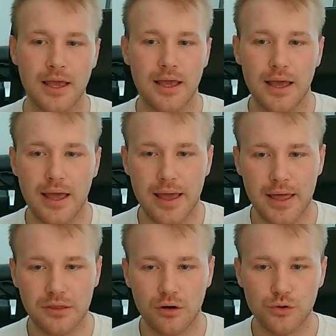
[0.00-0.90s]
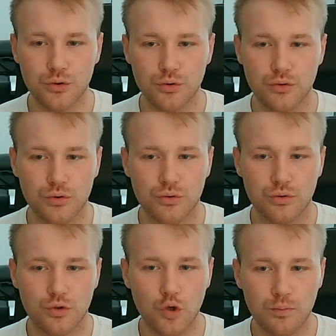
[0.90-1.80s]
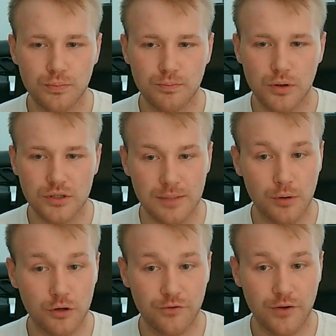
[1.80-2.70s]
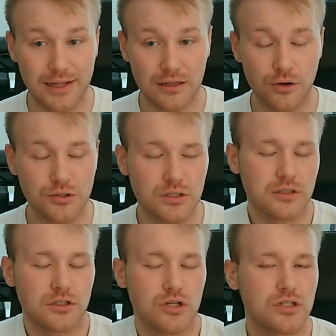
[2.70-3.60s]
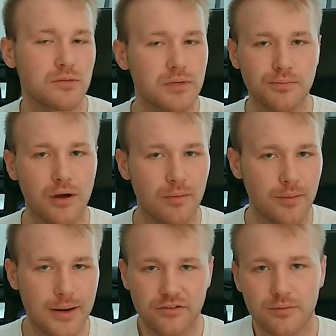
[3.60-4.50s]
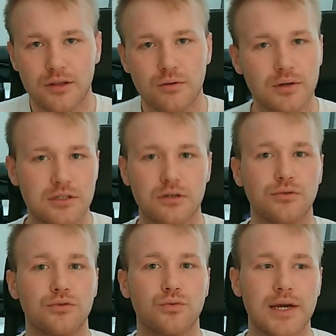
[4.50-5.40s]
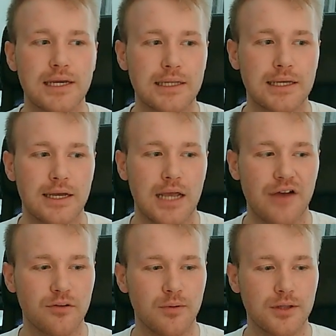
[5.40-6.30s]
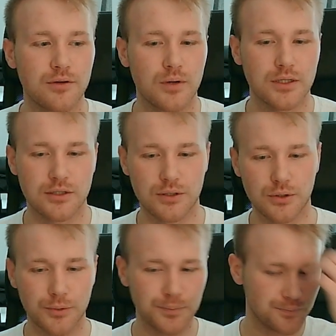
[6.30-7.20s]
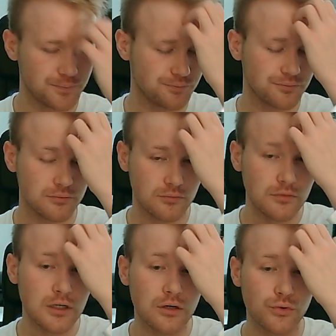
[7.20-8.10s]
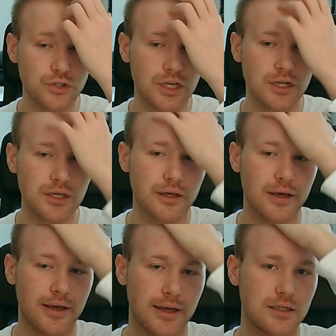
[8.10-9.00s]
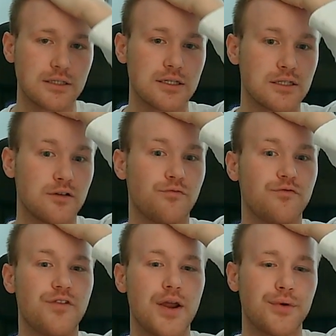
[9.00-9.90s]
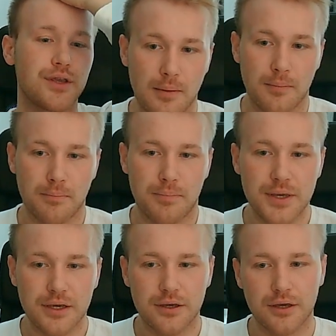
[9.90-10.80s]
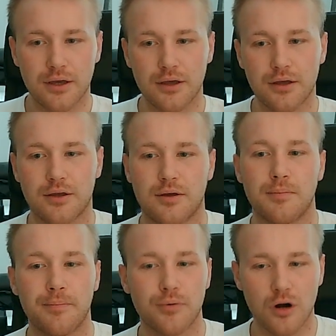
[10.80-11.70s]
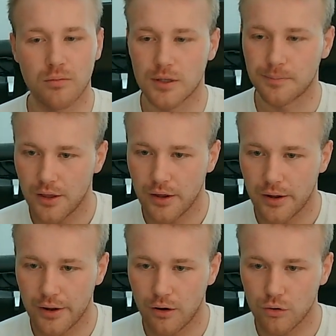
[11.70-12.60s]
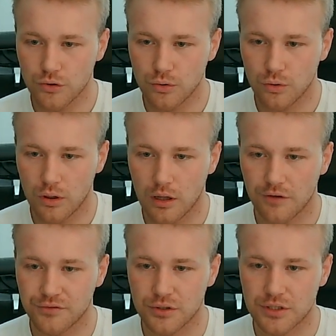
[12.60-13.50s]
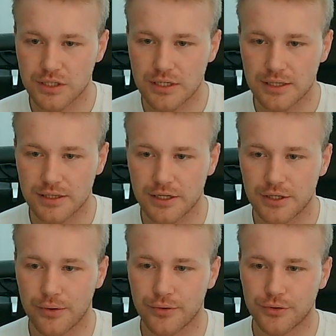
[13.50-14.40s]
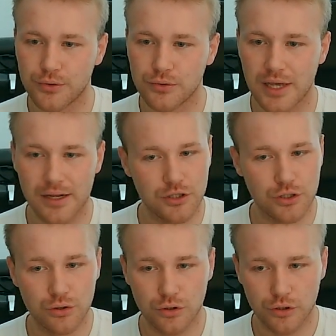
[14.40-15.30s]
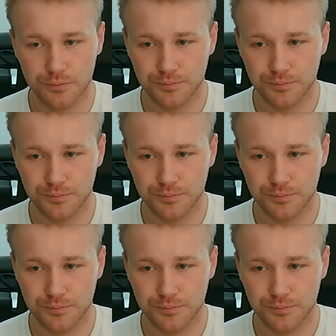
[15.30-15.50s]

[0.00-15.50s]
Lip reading: And also support fat loss. It's just a big problem. Everybody wants to lose weight, everybody wants to look skinny, and this is a very big problem. I also love to see that they don't use added sugar.